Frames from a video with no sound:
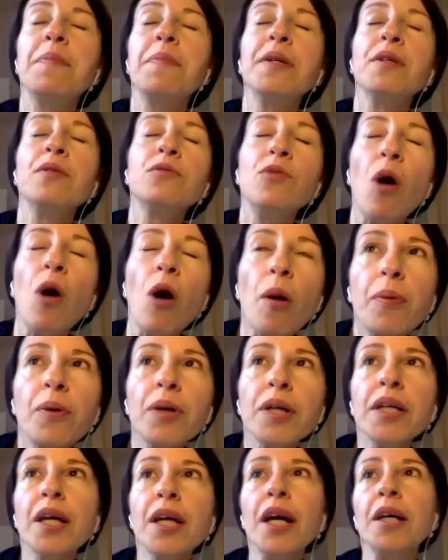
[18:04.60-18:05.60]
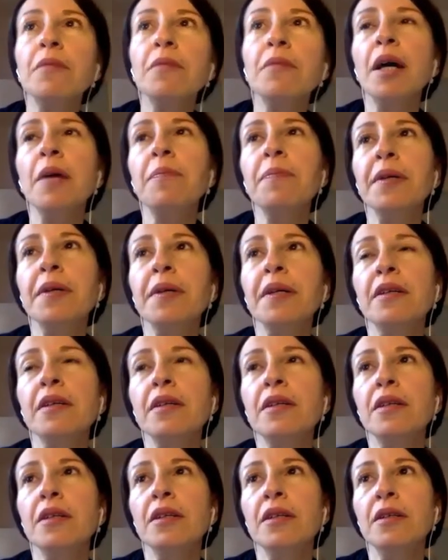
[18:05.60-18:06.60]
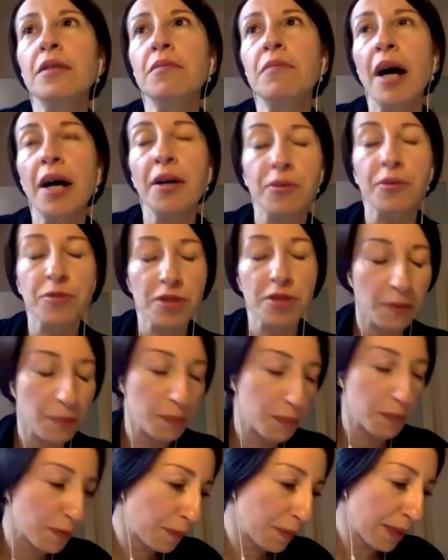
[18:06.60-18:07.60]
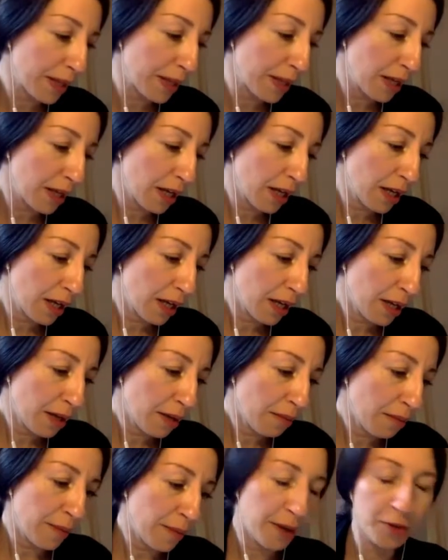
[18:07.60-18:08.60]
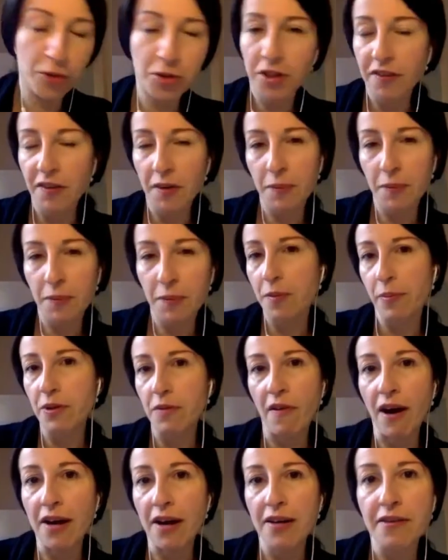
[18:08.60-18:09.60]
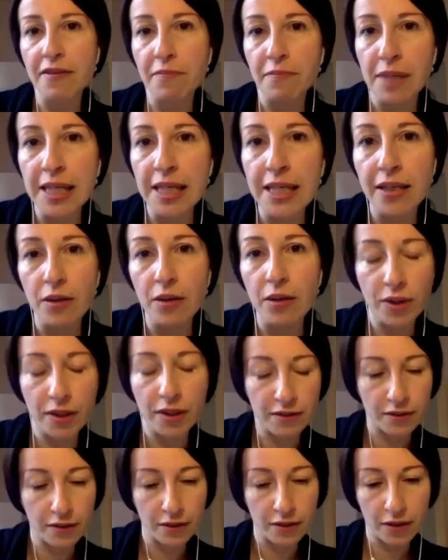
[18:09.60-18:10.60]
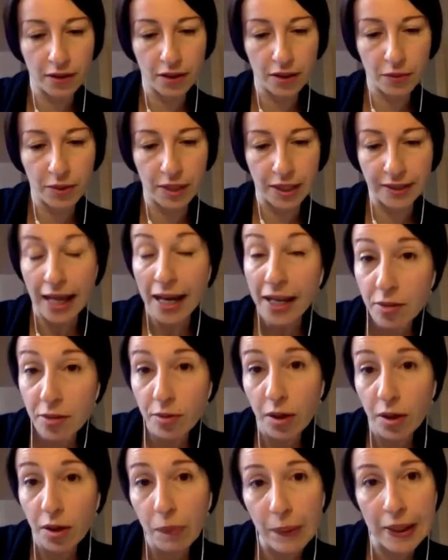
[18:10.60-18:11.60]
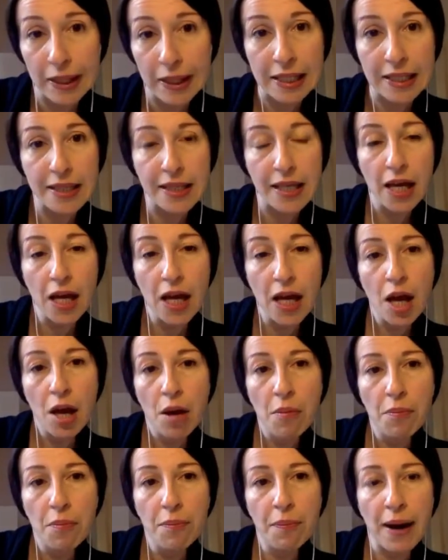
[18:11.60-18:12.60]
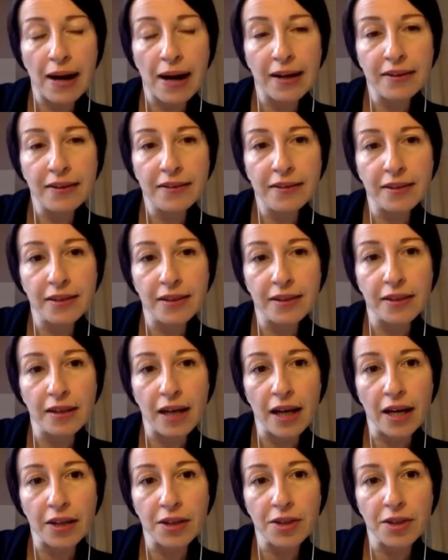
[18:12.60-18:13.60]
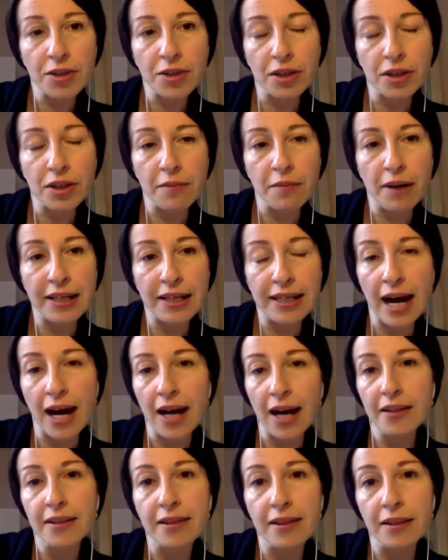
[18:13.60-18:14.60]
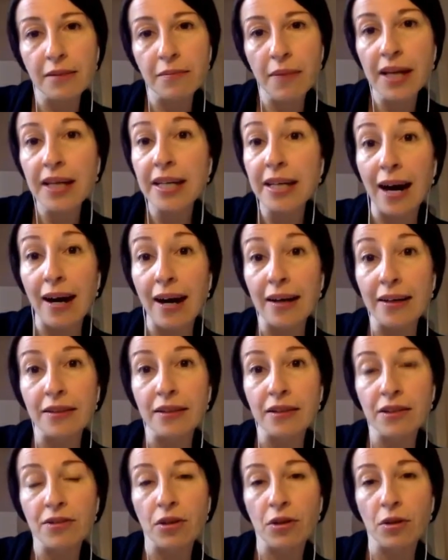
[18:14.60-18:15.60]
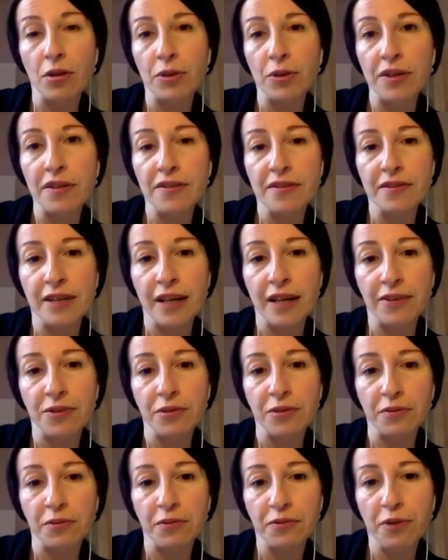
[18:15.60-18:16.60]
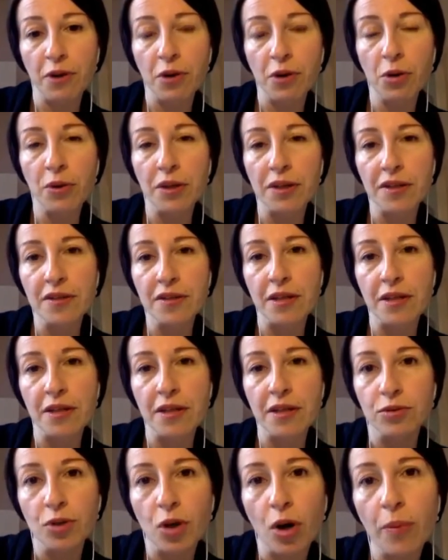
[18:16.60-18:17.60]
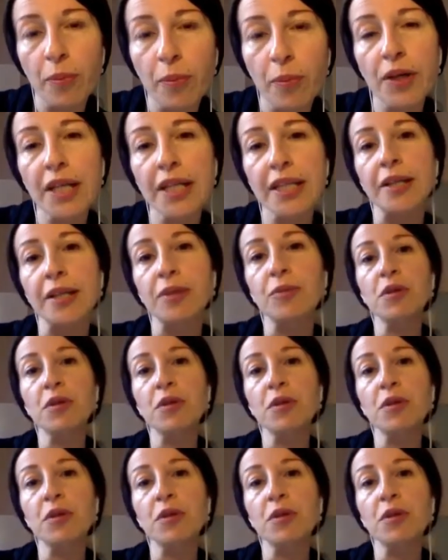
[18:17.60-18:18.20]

topoi and mapping manuscripts. Manuscripts provides me with a textual base, but actually my guide is always that of following certain topoi that we